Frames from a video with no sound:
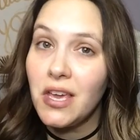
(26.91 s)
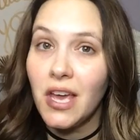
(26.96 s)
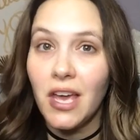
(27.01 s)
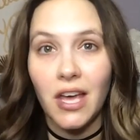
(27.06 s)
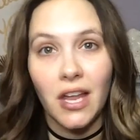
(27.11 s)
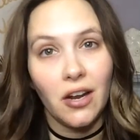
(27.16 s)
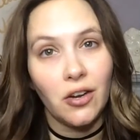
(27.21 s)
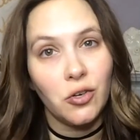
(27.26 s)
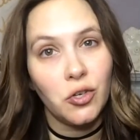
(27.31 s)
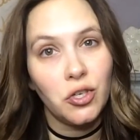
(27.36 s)

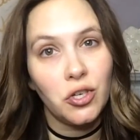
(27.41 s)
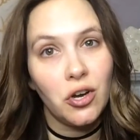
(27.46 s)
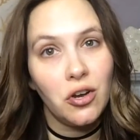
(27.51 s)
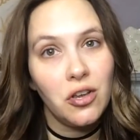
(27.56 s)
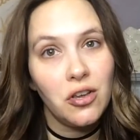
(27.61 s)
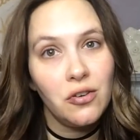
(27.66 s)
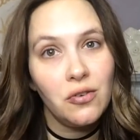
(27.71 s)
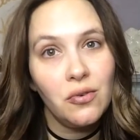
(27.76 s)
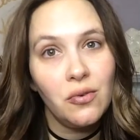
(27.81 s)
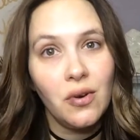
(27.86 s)
and I'll show
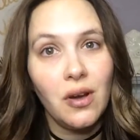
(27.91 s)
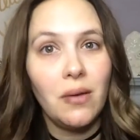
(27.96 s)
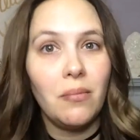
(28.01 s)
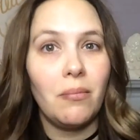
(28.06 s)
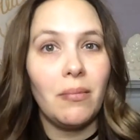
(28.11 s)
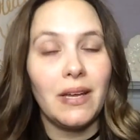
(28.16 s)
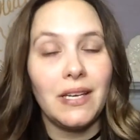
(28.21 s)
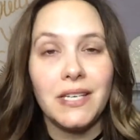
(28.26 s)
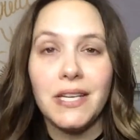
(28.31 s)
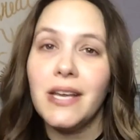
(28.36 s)
you
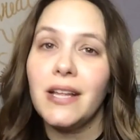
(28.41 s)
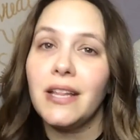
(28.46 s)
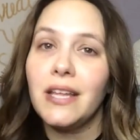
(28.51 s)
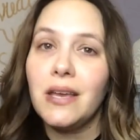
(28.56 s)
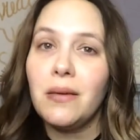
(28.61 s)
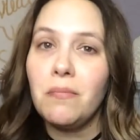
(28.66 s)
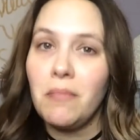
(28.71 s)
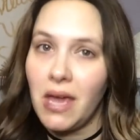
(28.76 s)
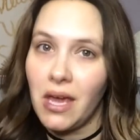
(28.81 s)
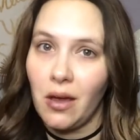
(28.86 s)
my
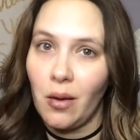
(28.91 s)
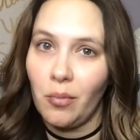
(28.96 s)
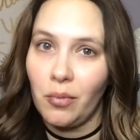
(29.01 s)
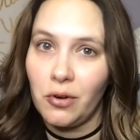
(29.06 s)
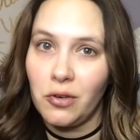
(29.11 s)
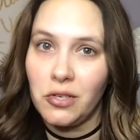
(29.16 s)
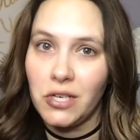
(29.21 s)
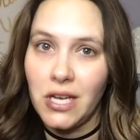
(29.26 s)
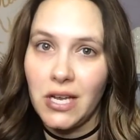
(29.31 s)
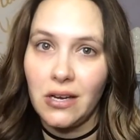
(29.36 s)
daily makeup
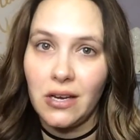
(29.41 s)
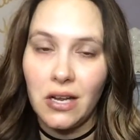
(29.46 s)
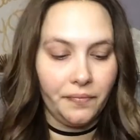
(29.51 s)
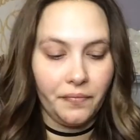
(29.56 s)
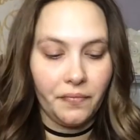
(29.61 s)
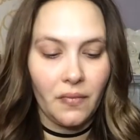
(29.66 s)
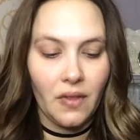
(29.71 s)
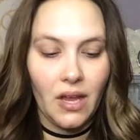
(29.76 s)
routine.